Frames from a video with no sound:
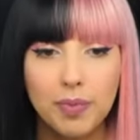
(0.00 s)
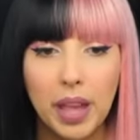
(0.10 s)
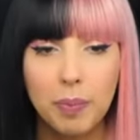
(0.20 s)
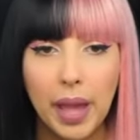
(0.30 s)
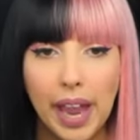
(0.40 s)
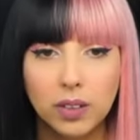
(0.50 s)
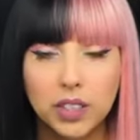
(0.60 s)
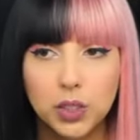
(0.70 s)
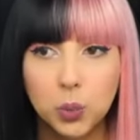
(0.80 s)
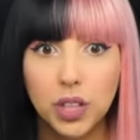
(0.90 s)
if my
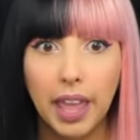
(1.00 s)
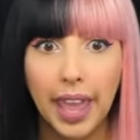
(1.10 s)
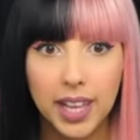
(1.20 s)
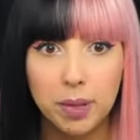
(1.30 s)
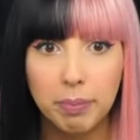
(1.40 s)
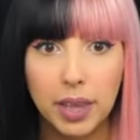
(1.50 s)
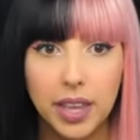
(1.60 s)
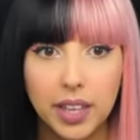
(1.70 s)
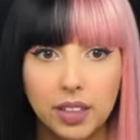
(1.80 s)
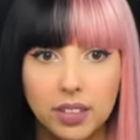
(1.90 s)
parents will hate
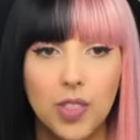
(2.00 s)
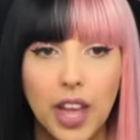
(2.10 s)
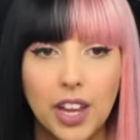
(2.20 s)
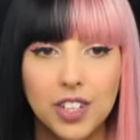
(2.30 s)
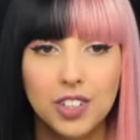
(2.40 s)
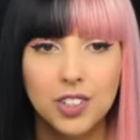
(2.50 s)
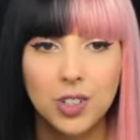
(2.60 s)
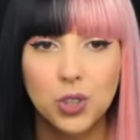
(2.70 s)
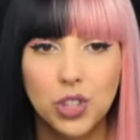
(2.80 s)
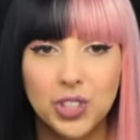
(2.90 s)
me? Then
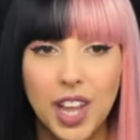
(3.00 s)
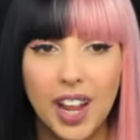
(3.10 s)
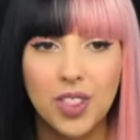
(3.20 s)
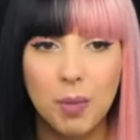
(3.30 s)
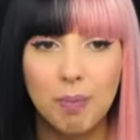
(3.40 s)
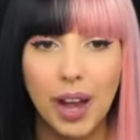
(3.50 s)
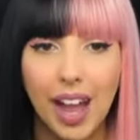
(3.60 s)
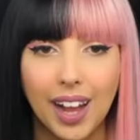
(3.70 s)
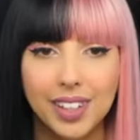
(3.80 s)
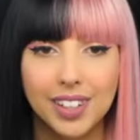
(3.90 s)
you just hate them
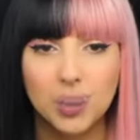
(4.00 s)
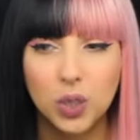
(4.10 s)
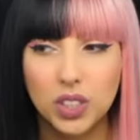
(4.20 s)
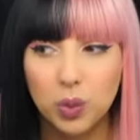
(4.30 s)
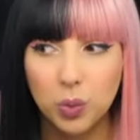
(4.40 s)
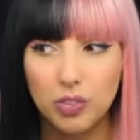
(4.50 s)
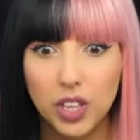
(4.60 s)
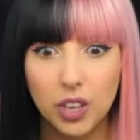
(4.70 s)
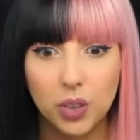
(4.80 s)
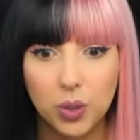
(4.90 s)
back. What's up with
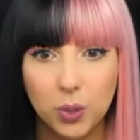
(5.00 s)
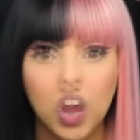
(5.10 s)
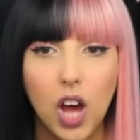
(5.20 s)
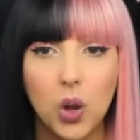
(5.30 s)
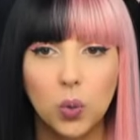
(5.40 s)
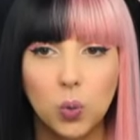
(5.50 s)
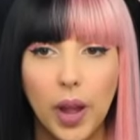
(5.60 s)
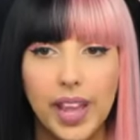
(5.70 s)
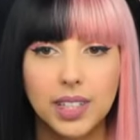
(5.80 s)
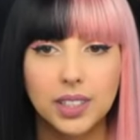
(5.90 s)
you? Oh,
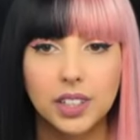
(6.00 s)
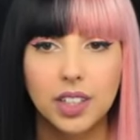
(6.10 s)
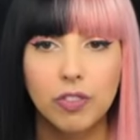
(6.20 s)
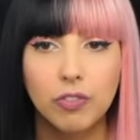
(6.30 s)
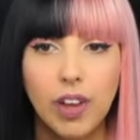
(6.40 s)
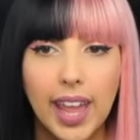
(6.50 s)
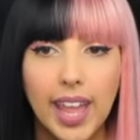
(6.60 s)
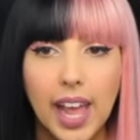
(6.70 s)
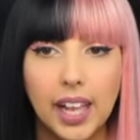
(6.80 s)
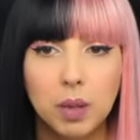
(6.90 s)
wait.
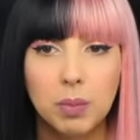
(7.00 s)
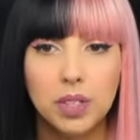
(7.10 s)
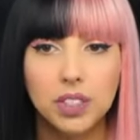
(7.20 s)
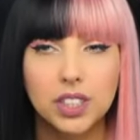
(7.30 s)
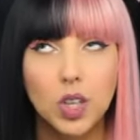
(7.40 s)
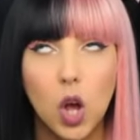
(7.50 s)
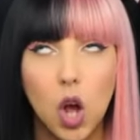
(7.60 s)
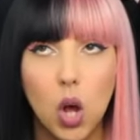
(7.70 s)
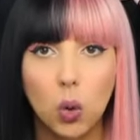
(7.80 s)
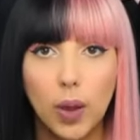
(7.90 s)
Fire element is
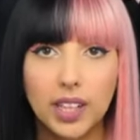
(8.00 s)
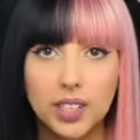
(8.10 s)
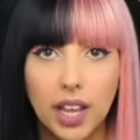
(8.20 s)
always